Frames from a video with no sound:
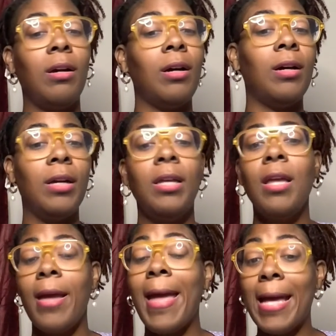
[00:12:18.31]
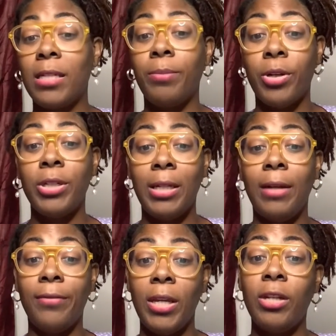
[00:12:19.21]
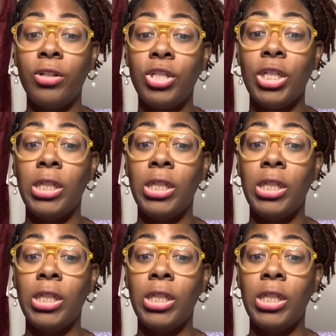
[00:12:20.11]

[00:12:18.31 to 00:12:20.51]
it hasn't burned enough energy.